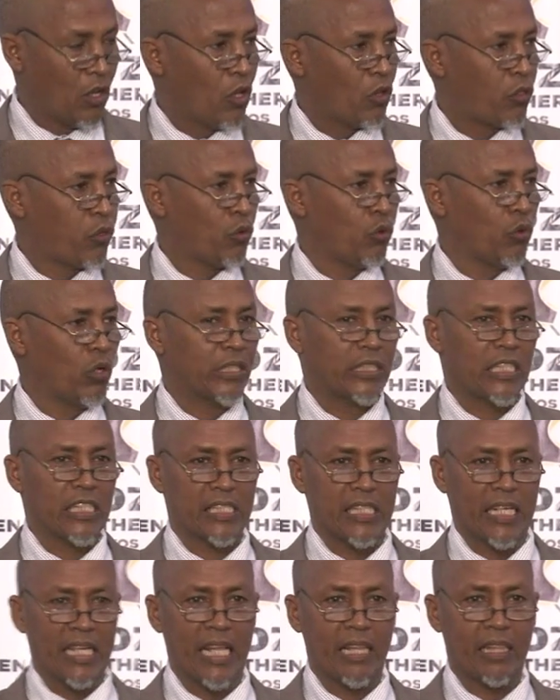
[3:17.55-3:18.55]
through
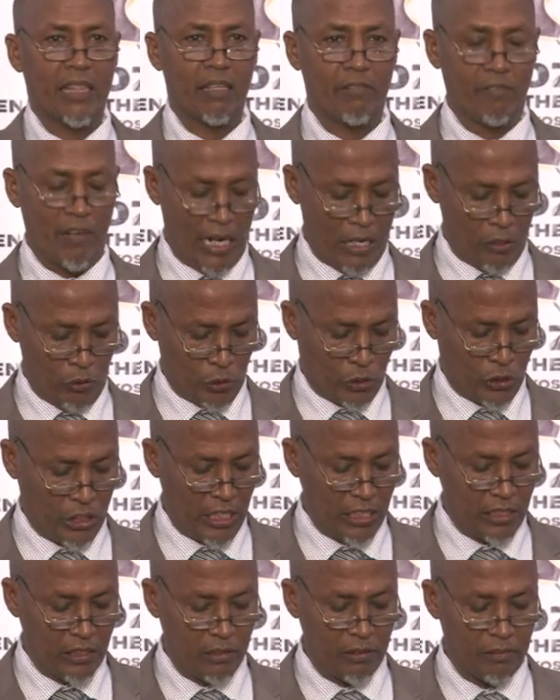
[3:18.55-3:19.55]
its lengthy value
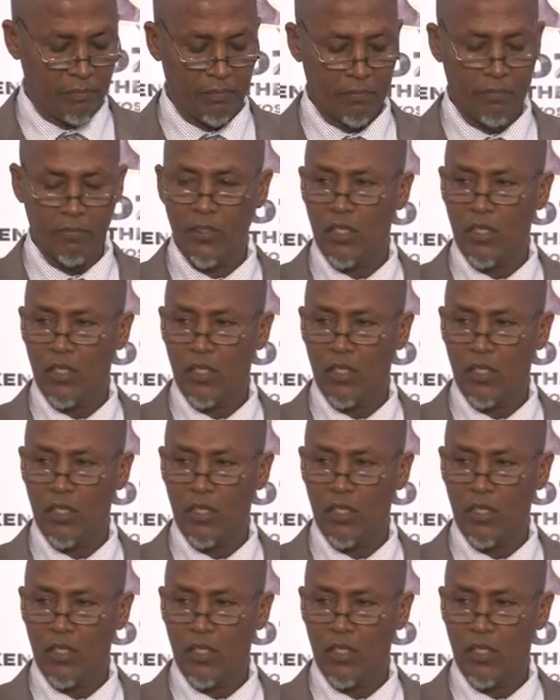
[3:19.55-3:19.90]
chain,